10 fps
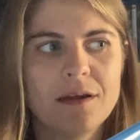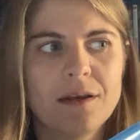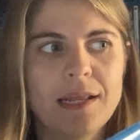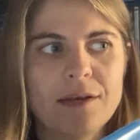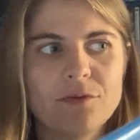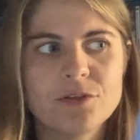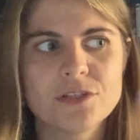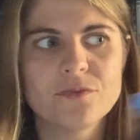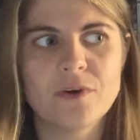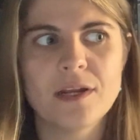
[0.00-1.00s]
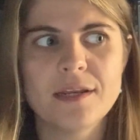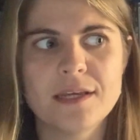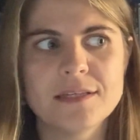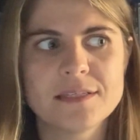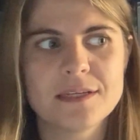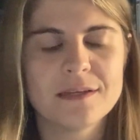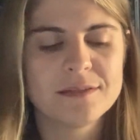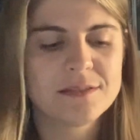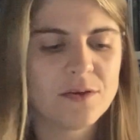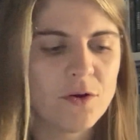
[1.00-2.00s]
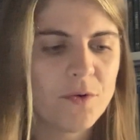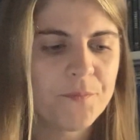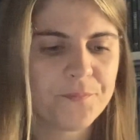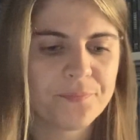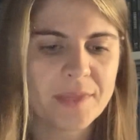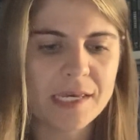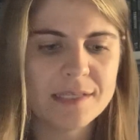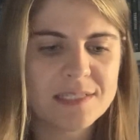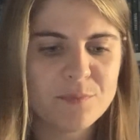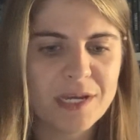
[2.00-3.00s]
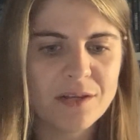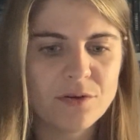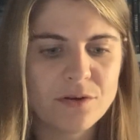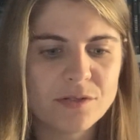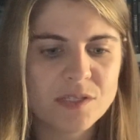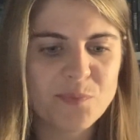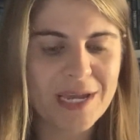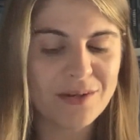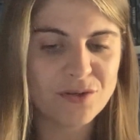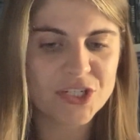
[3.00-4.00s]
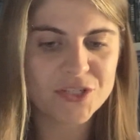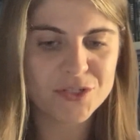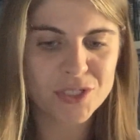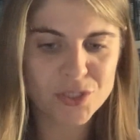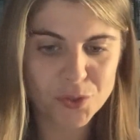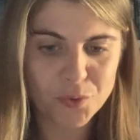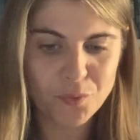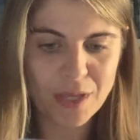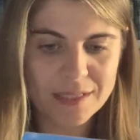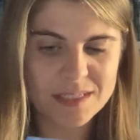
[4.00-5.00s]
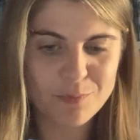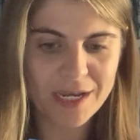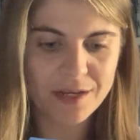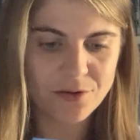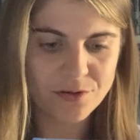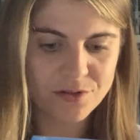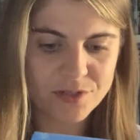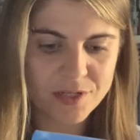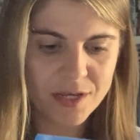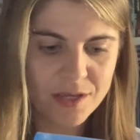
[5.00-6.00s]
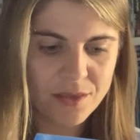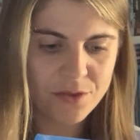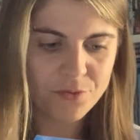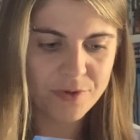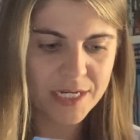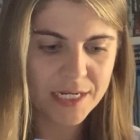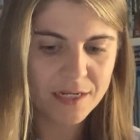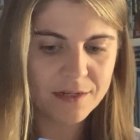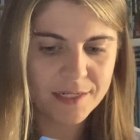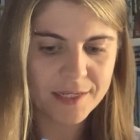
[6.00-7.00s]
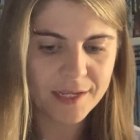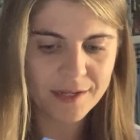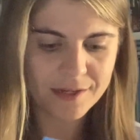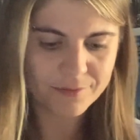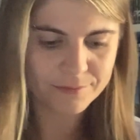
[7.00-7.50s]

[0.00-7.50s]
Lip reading: not on just one disc. So it's Spiders, Spiders 2, and Spiders 3D.